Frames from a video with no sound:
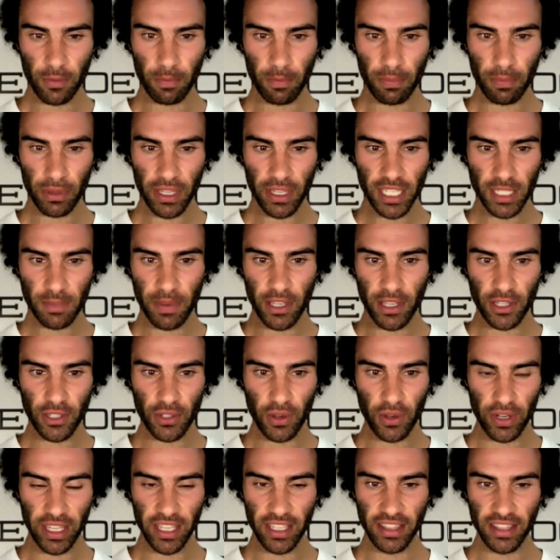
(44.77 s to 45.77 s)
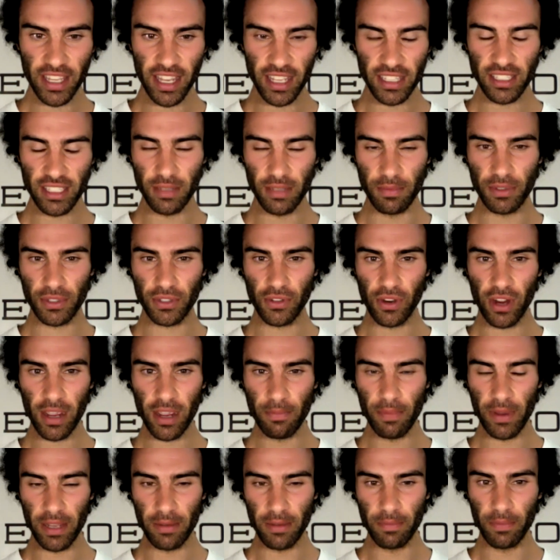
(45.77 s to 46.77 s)
please be sure to hit that
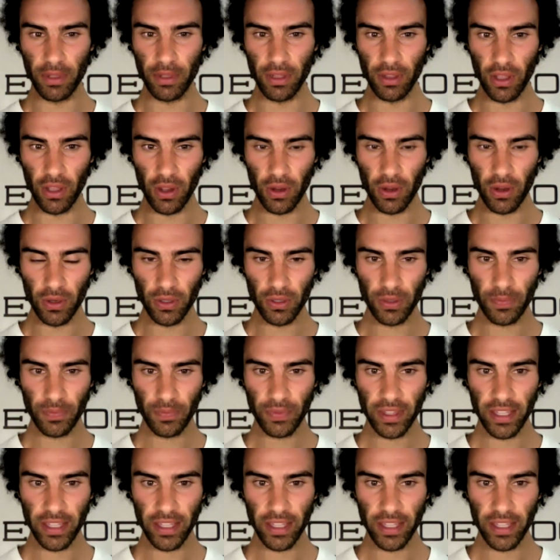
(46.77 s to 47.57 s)
subscribe button below,